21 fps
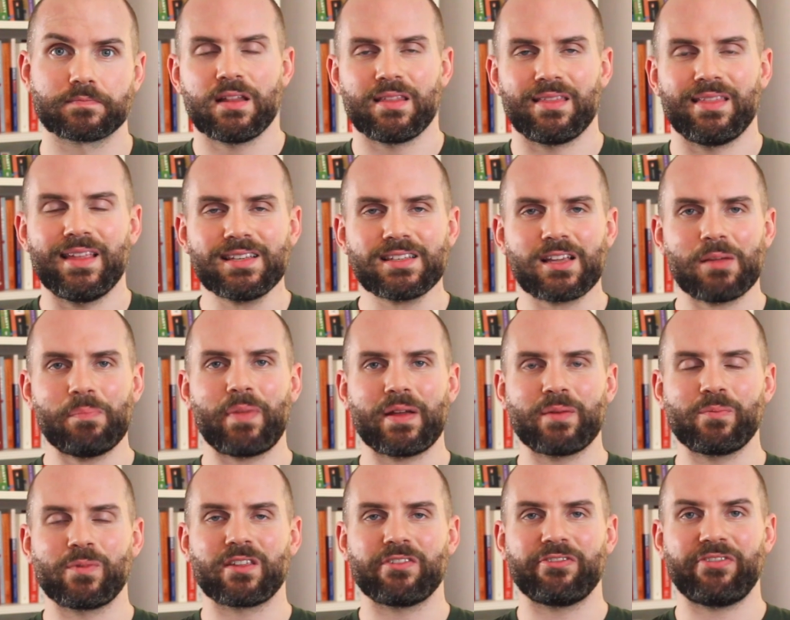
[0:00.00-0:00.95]
This
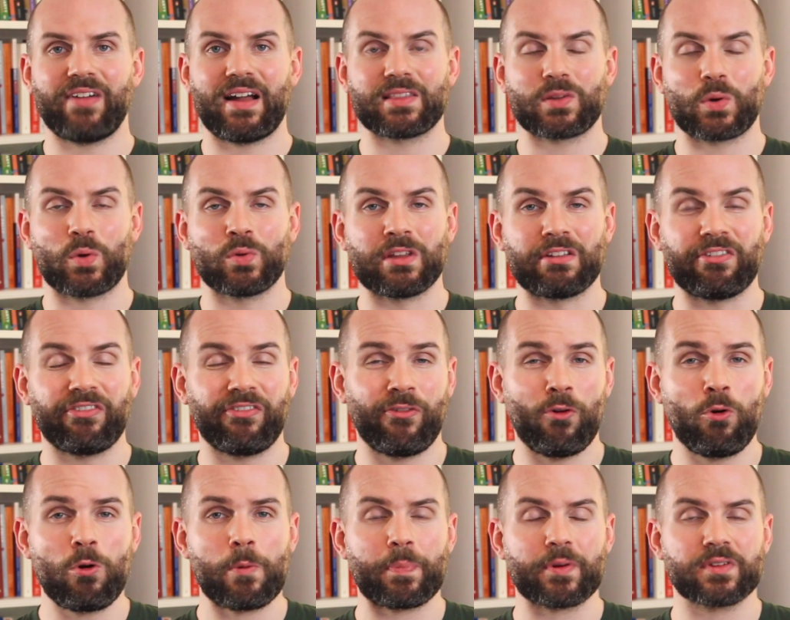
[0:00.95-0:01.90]
combined with the fact that only
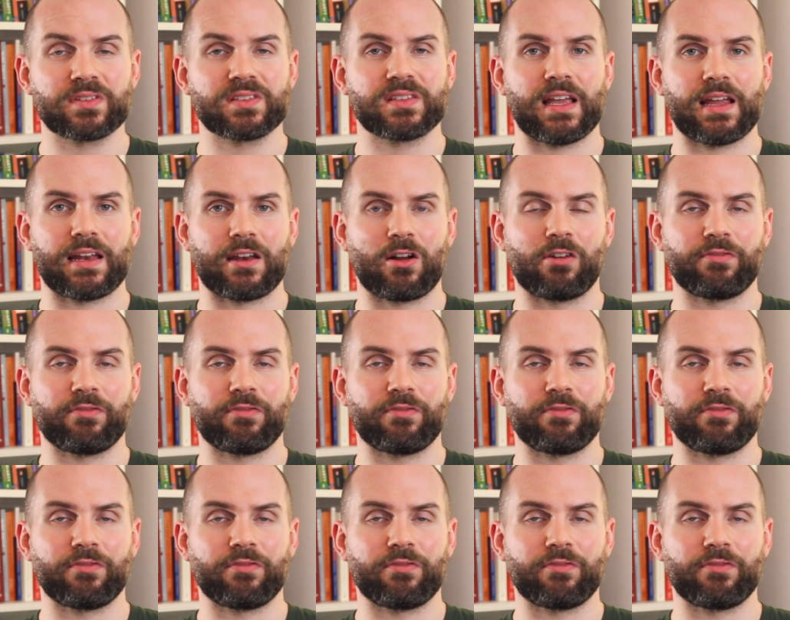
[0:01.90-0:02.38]
4%